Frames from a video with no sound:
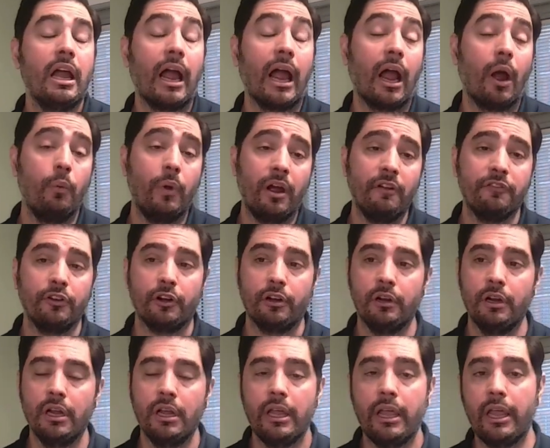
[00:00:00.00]

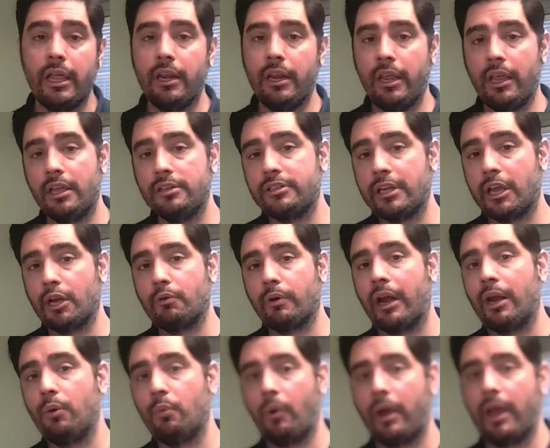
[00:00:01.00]
However, it is a
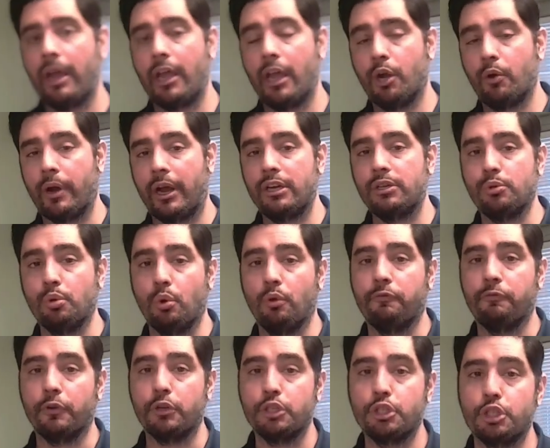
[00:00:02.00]
great
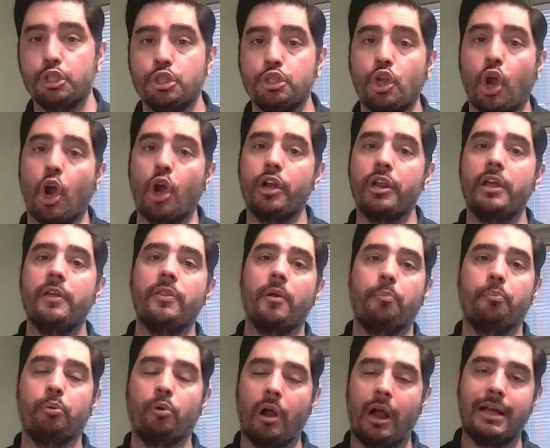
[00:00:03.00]
tool for starting
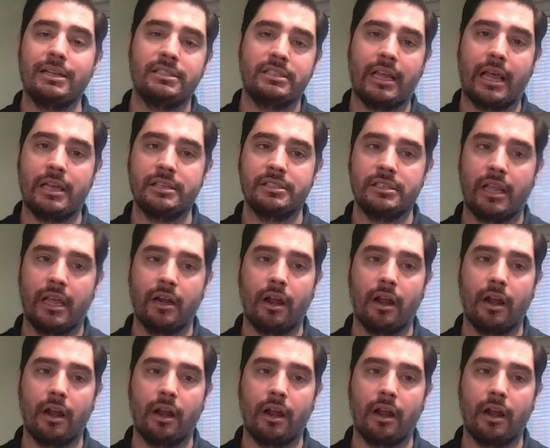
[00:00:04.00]
the process,